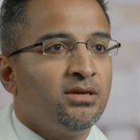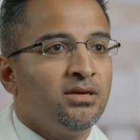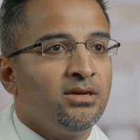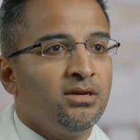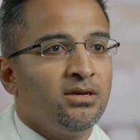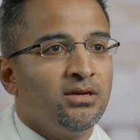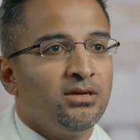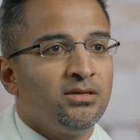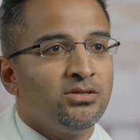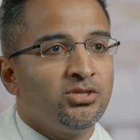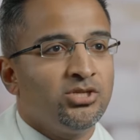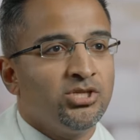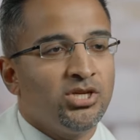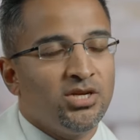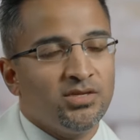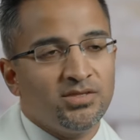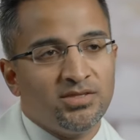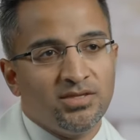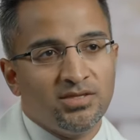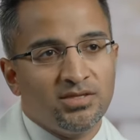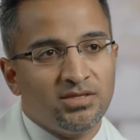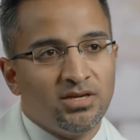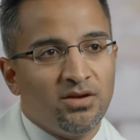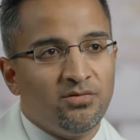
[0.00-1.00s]
uh,
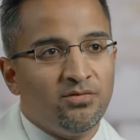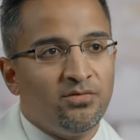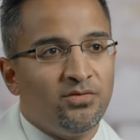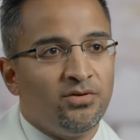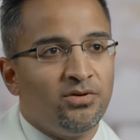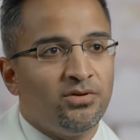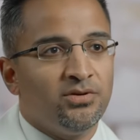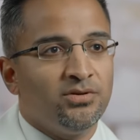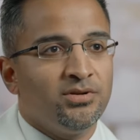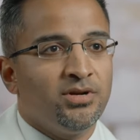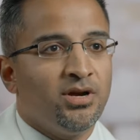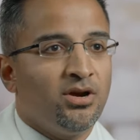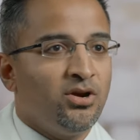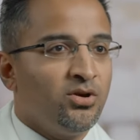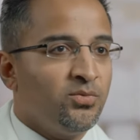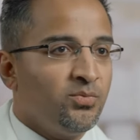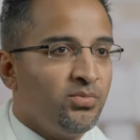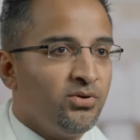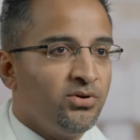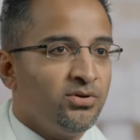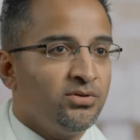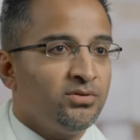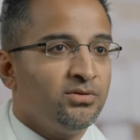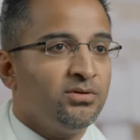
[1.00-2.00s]
chest discomfort,
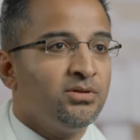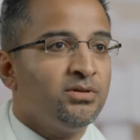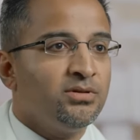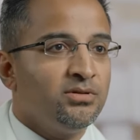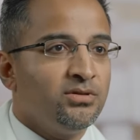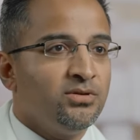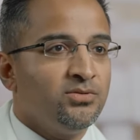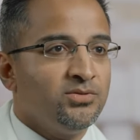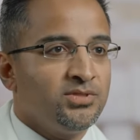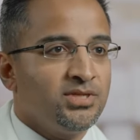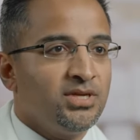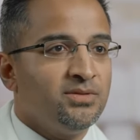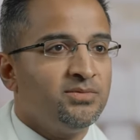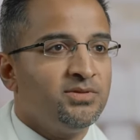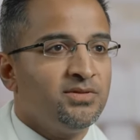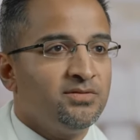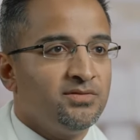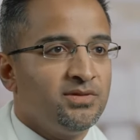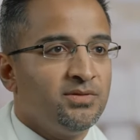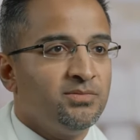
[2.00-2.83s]
heartburn, those types of